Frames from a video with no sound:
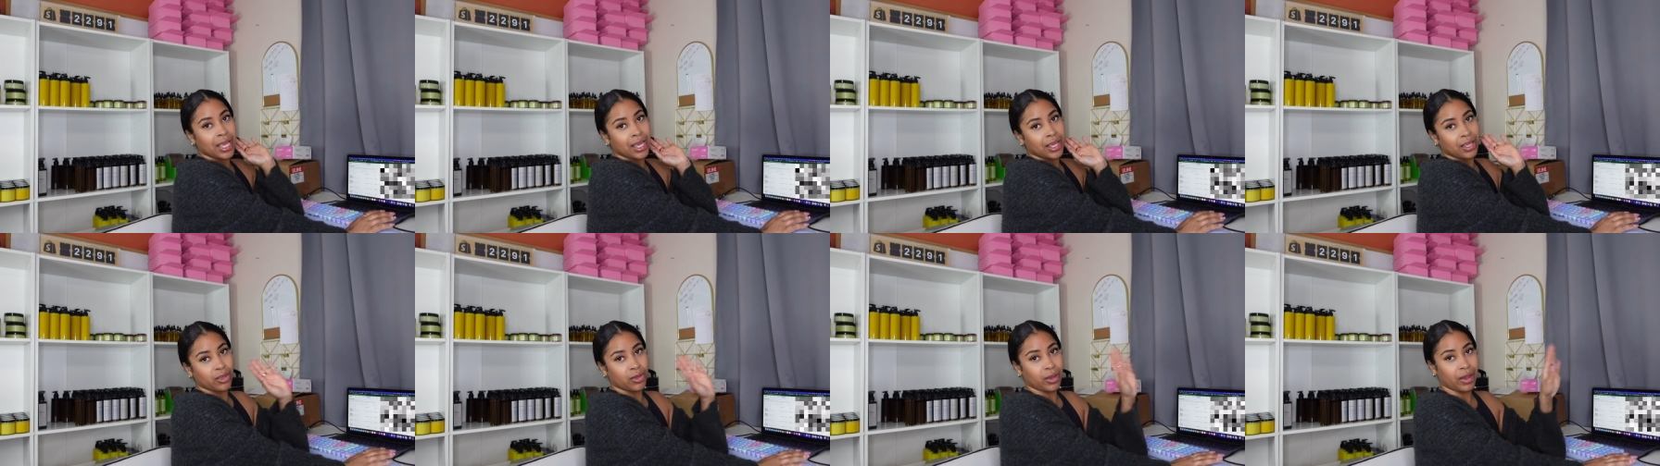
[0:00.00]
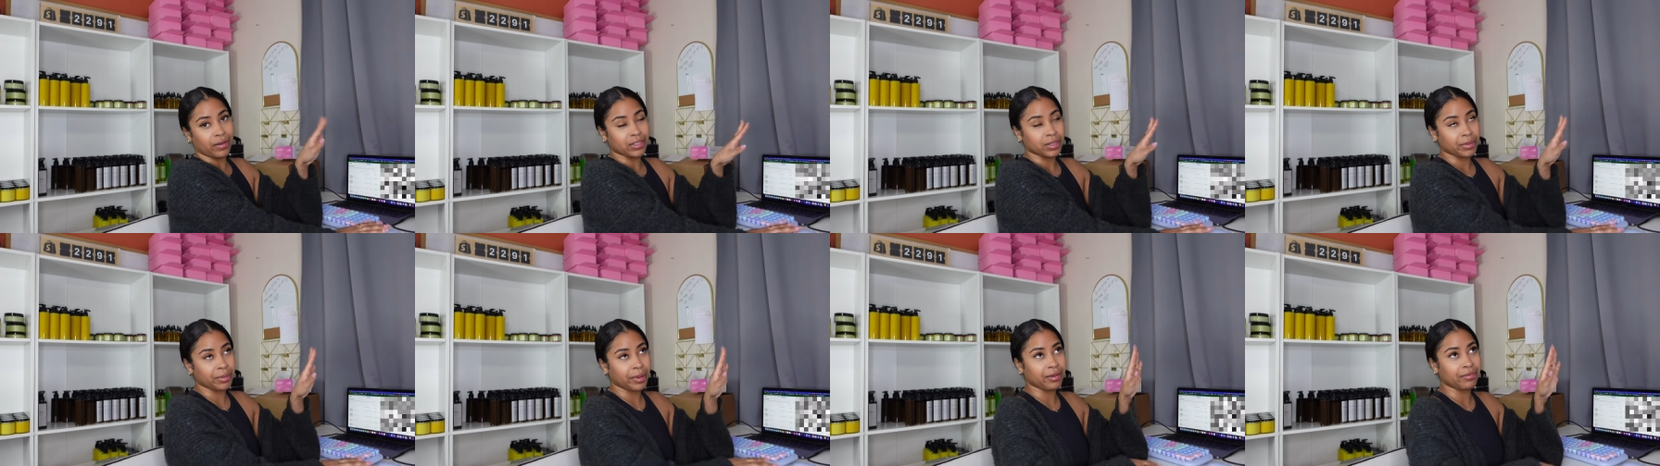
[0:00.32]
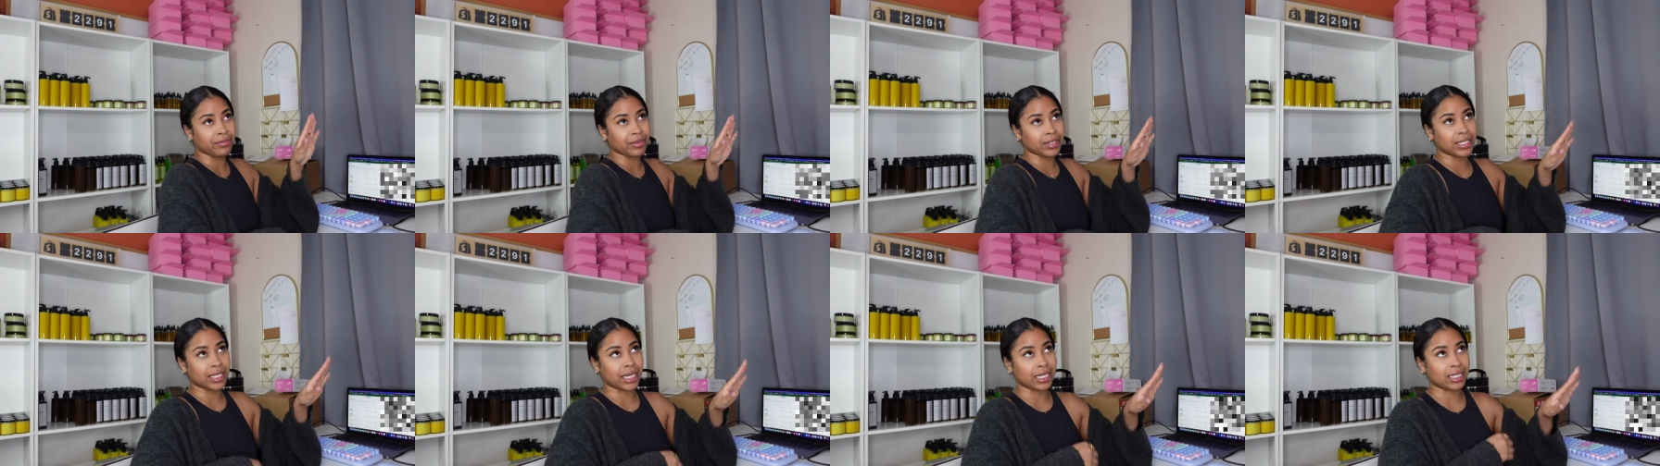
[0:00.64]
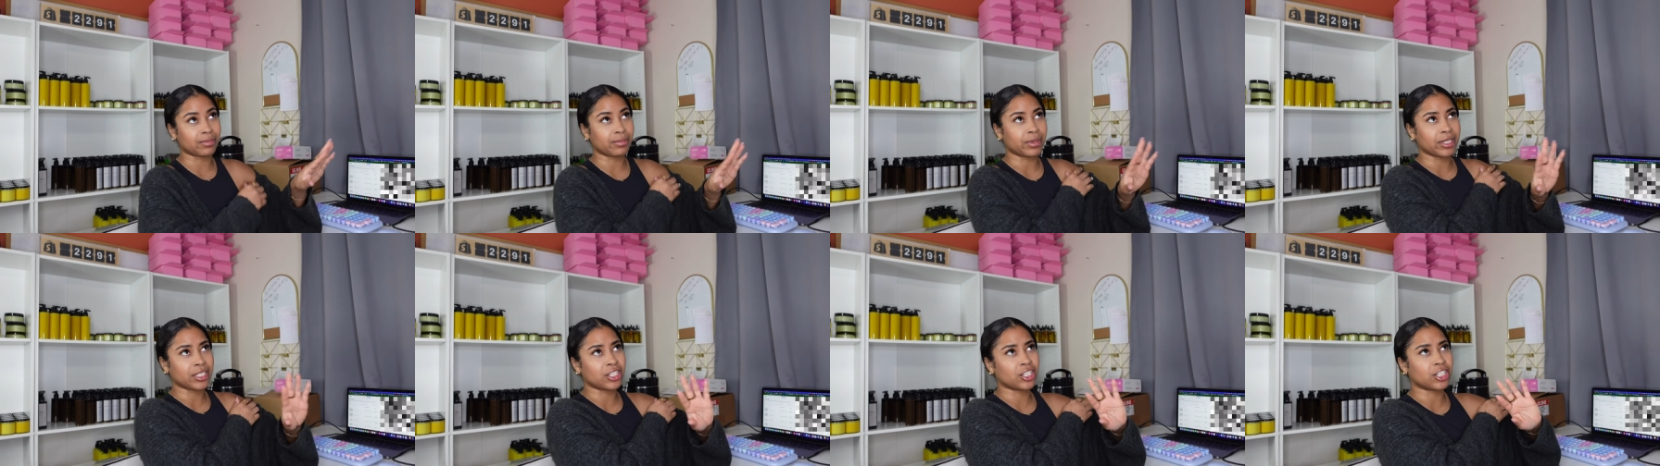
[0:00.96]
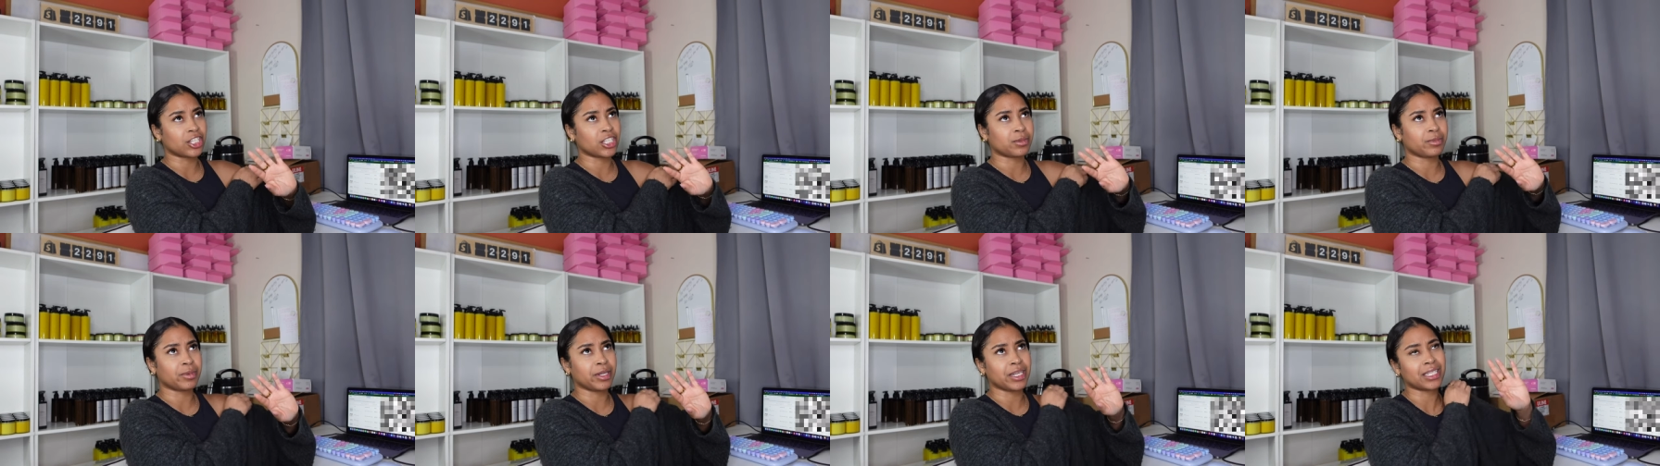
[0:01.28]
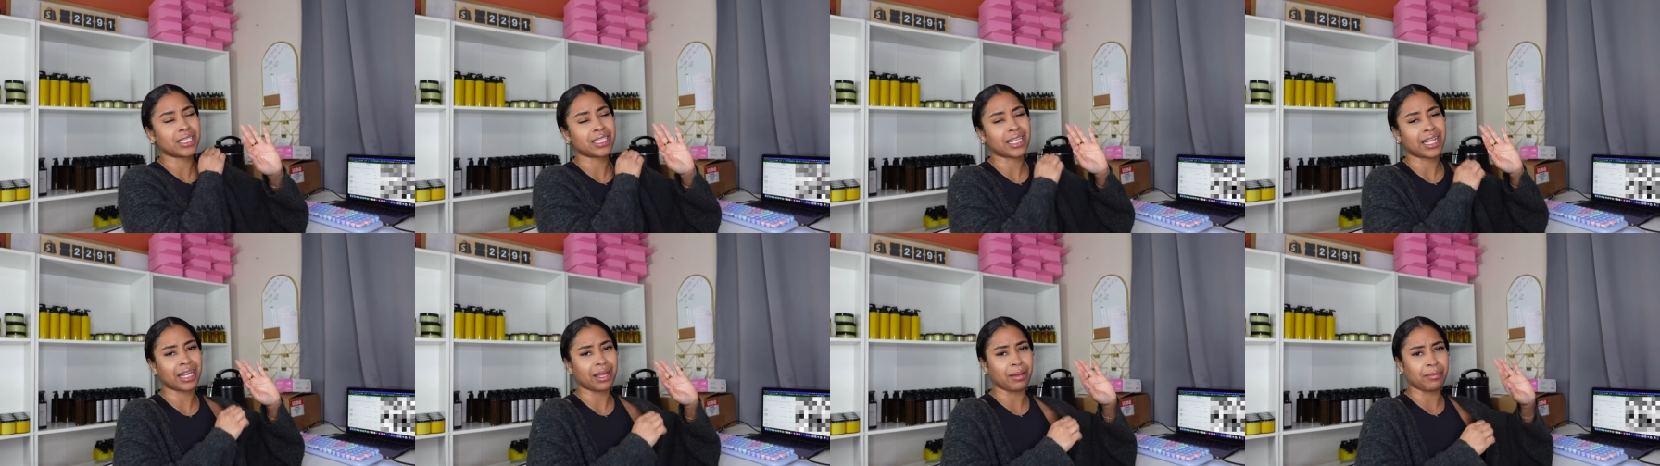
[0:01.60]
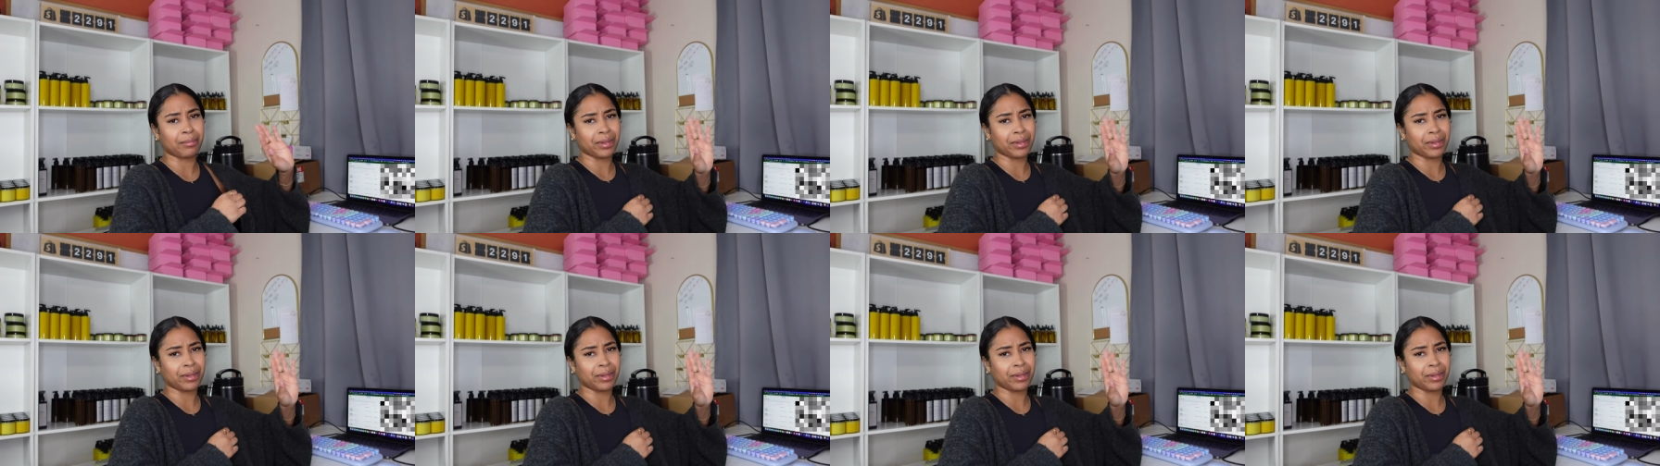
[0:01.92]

You have to pay for text messages, but it's like a